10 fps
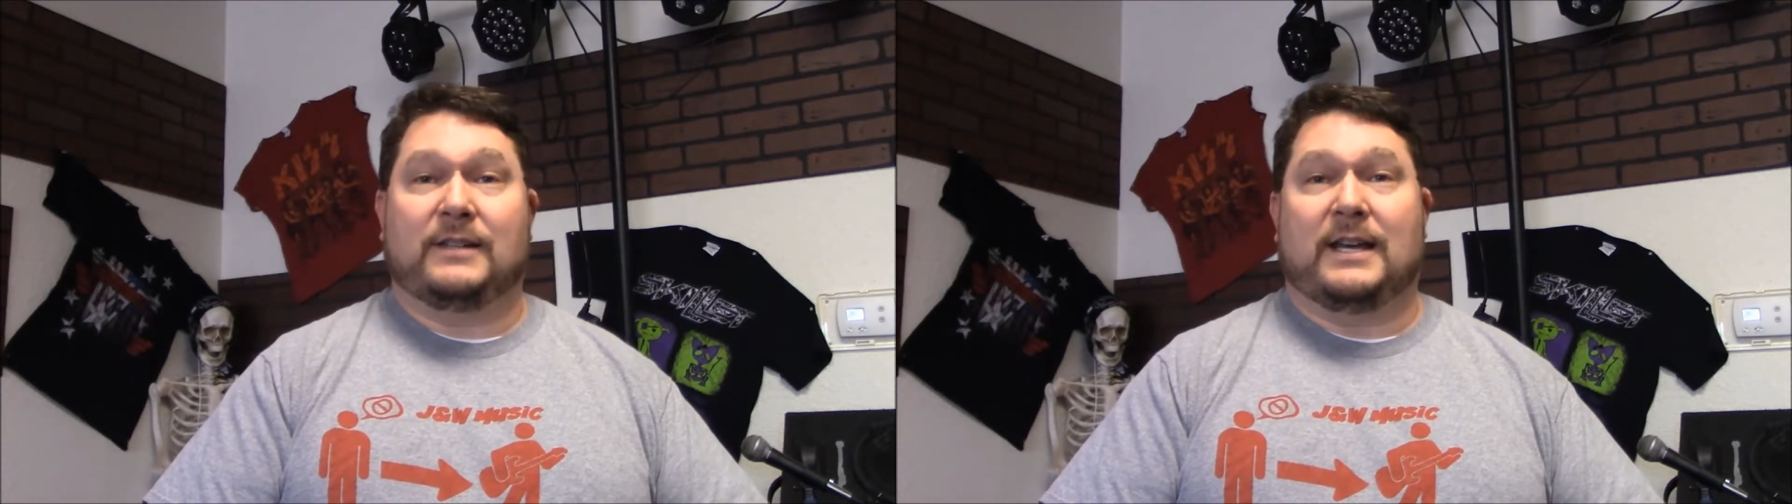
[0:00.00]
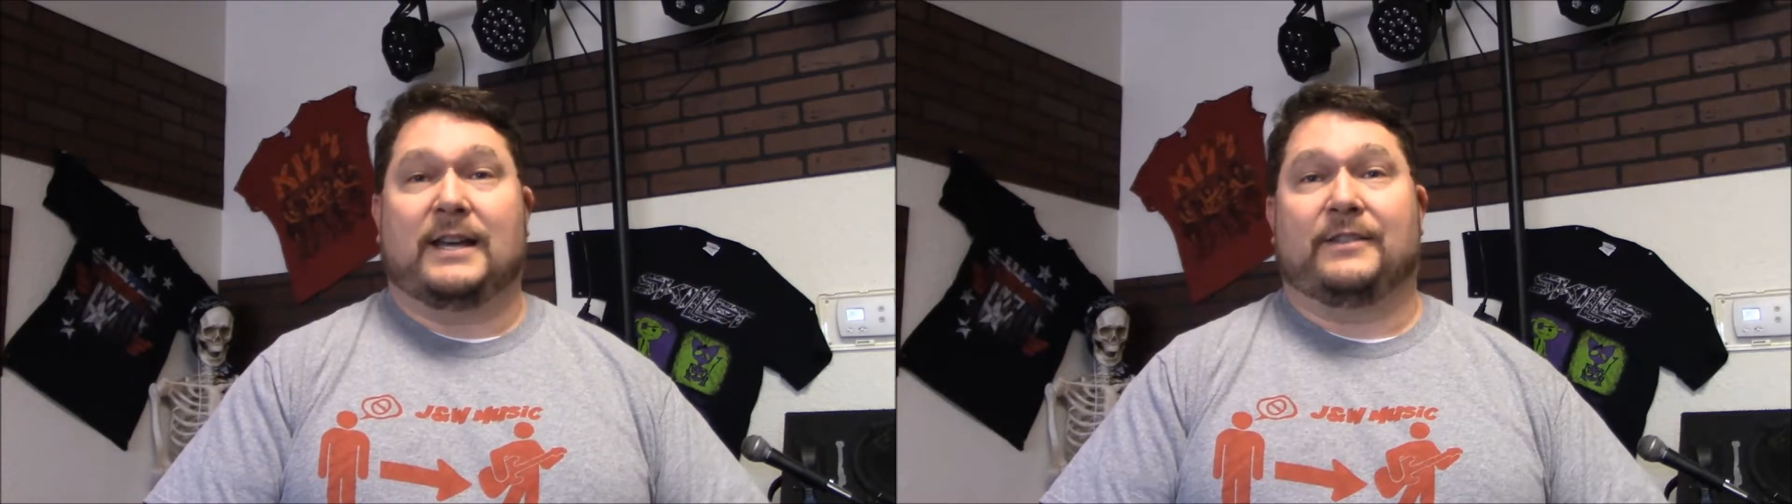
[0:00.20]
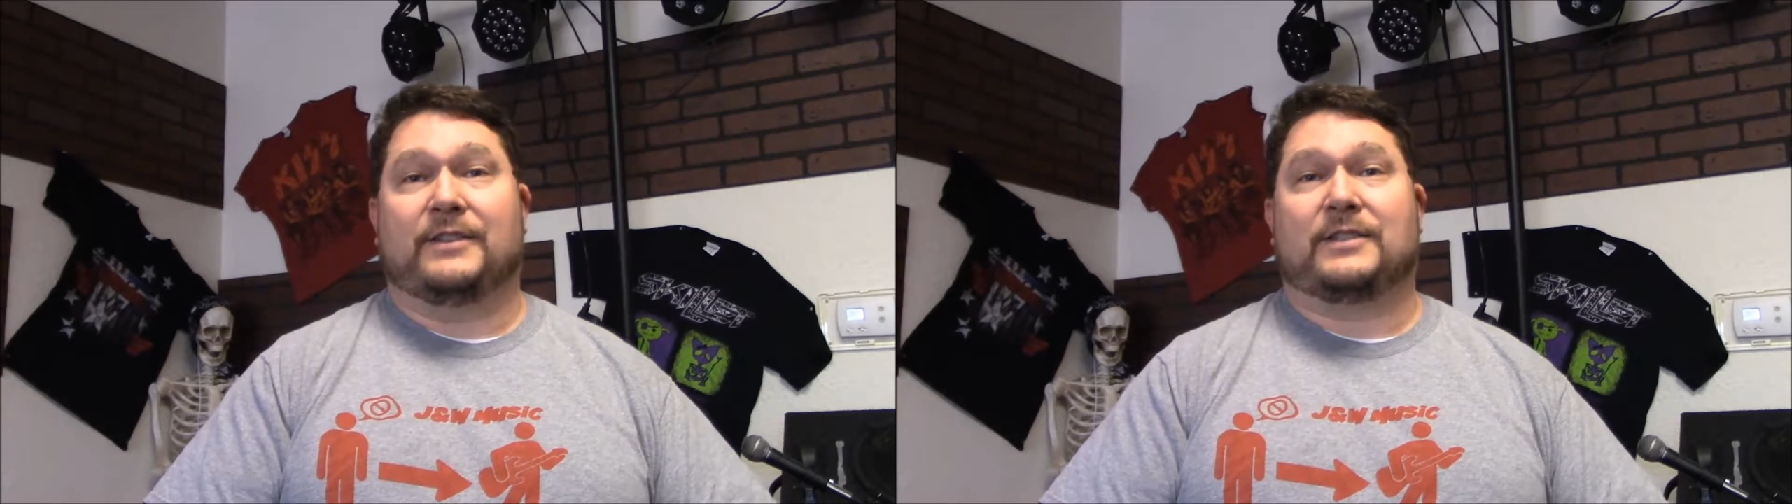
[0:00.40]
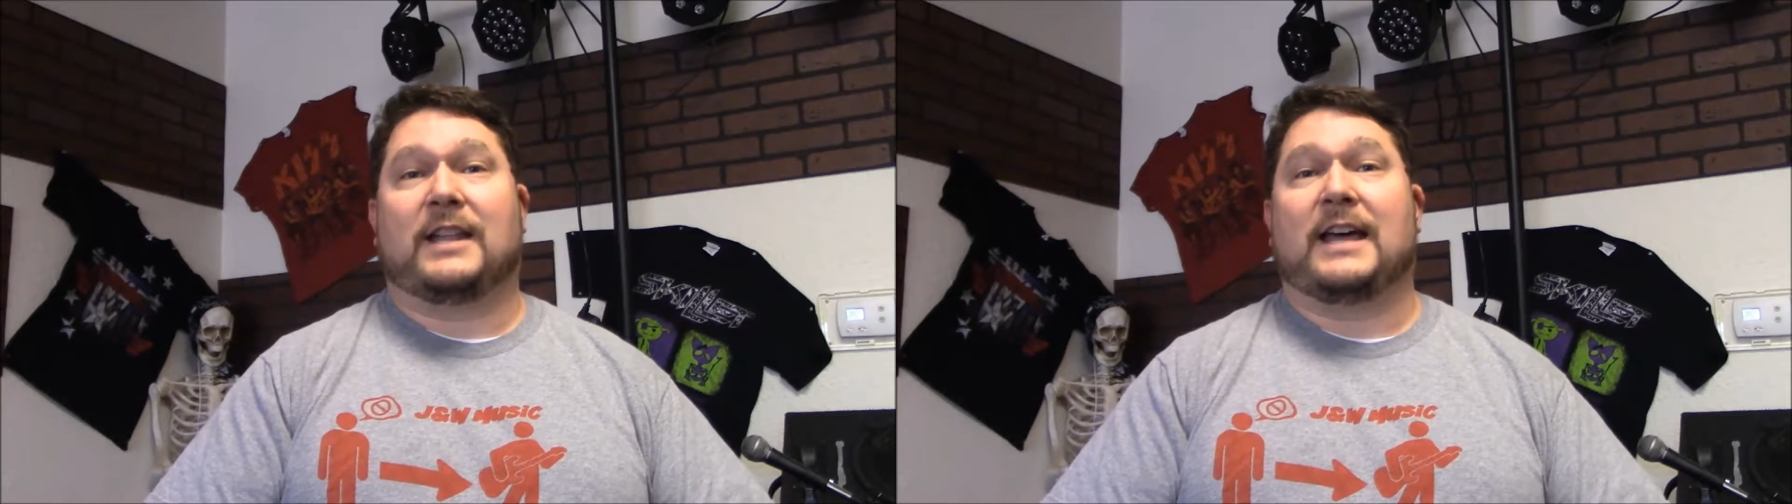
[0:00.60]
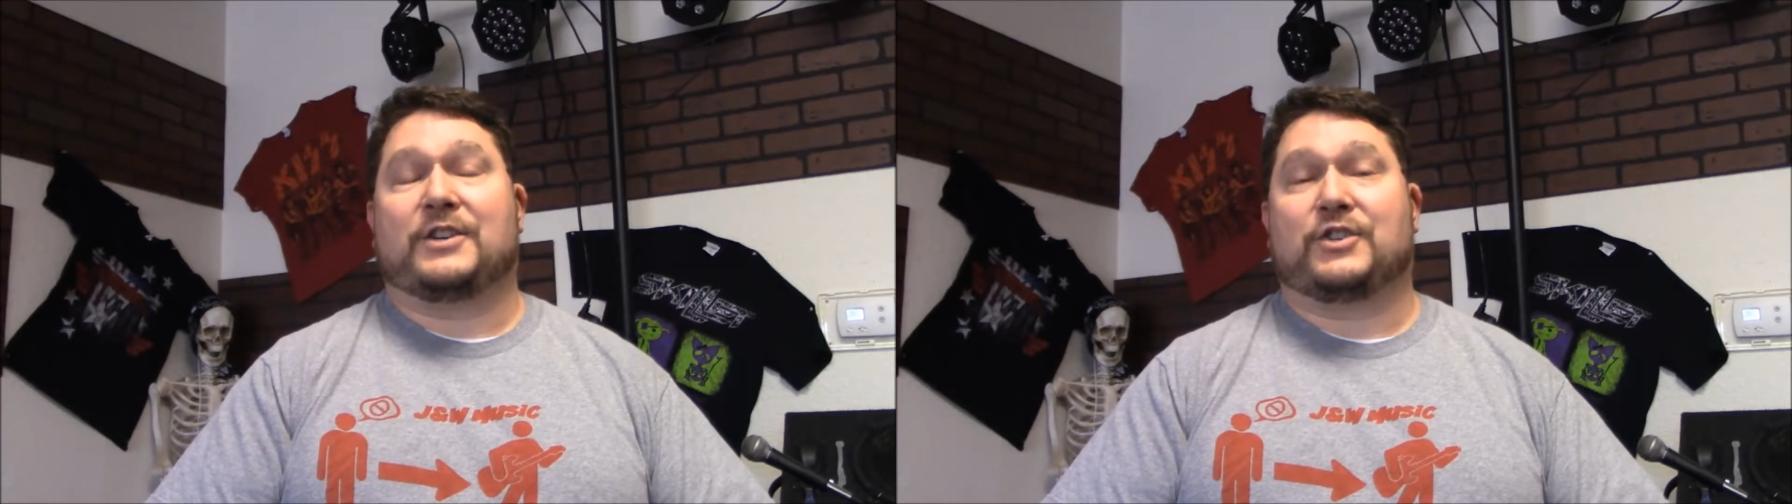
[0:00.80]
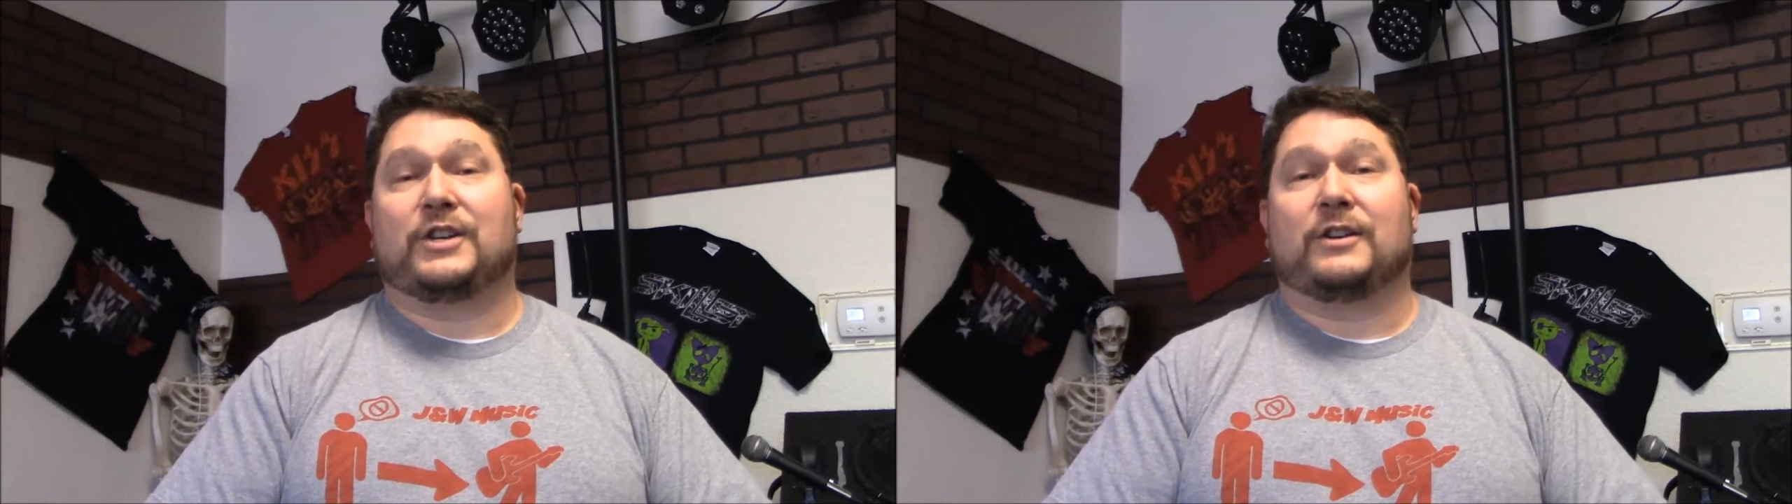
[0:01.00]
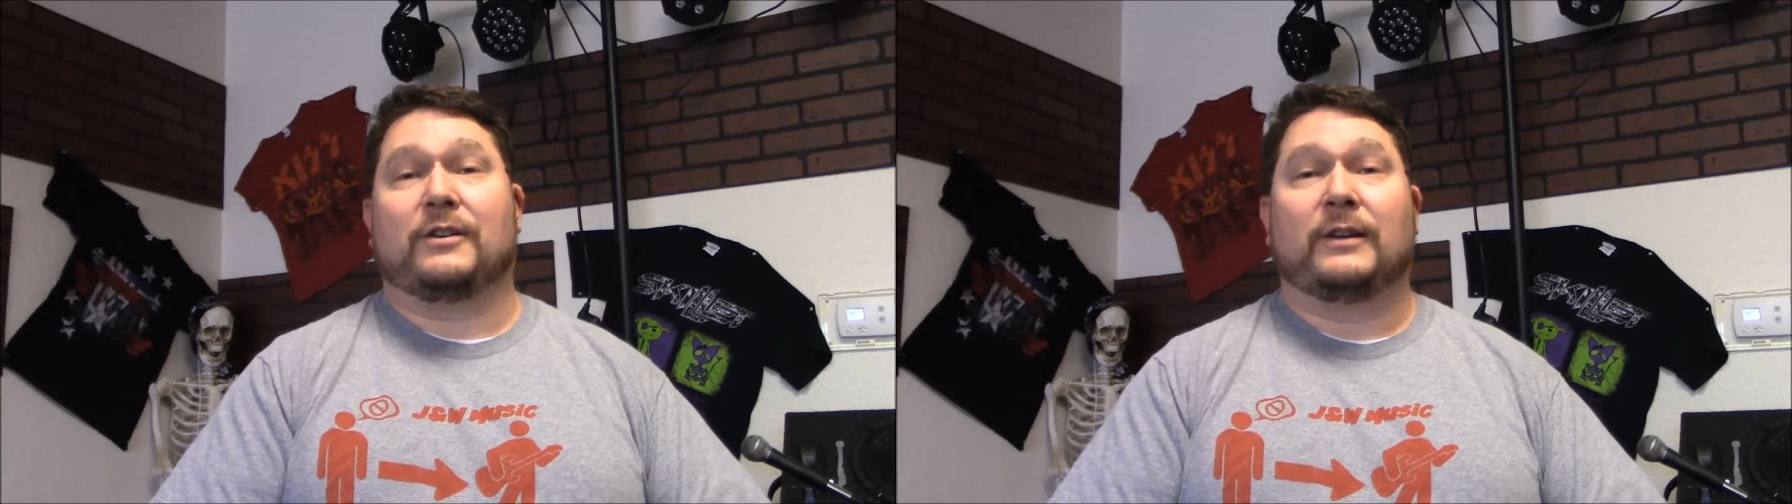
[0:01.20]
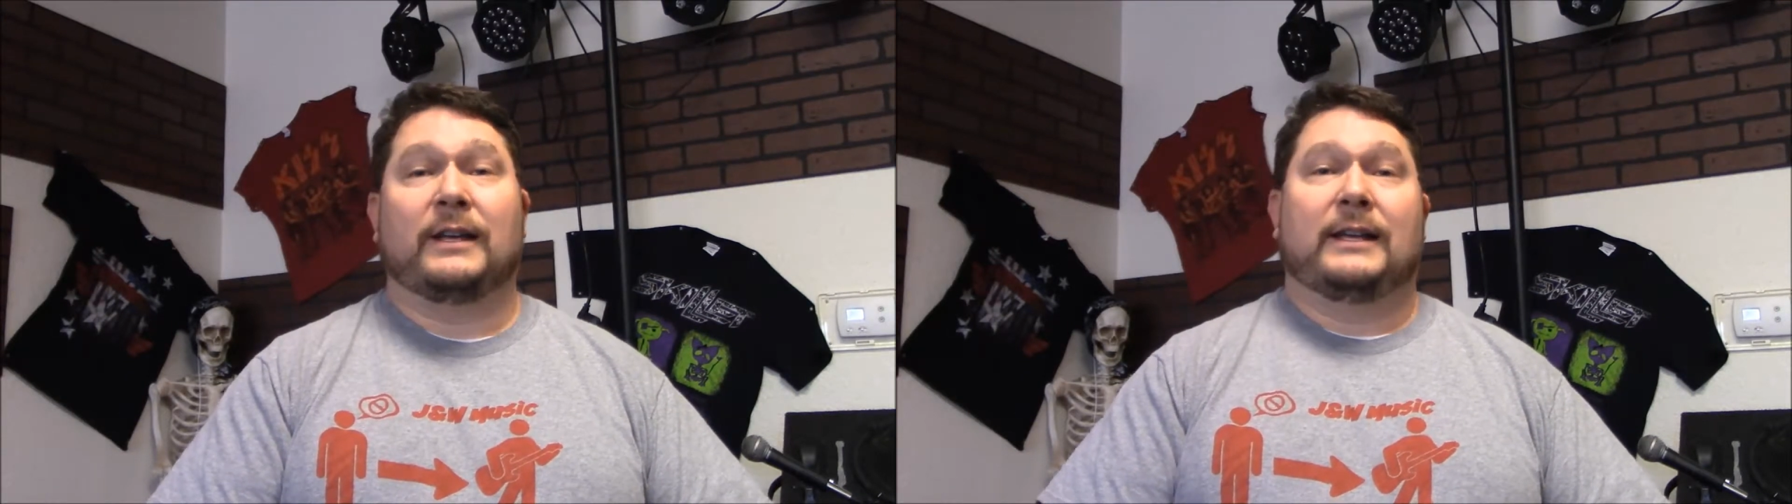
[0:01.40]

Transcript: uh, this last year.